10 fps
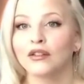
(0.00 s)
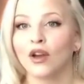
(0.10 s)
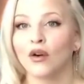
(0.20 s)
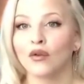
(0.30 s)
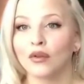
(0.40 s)

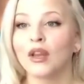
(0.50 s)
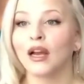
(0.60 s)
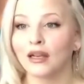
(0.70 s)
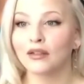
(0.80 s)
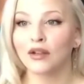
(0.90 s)
So
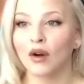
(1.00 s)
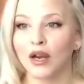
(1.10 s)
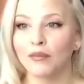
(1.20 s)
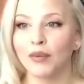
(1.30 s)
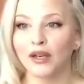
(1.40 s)
yeah, so
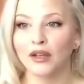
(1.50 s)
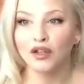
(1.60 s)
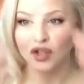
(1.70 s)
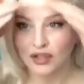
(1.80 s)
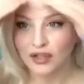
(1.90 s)
I painted
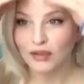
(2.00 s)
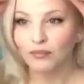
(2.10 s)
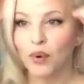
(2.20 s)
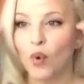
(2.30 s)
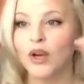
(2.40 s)
just the
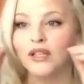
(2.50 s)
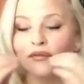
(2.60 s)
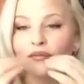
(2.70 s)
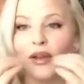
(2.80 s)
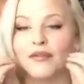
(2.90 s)
points of
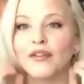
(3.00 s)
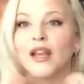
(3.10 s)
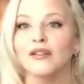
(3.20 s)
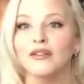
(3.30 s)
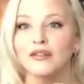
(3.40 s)
my
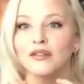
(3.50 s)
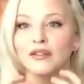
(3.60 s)
face,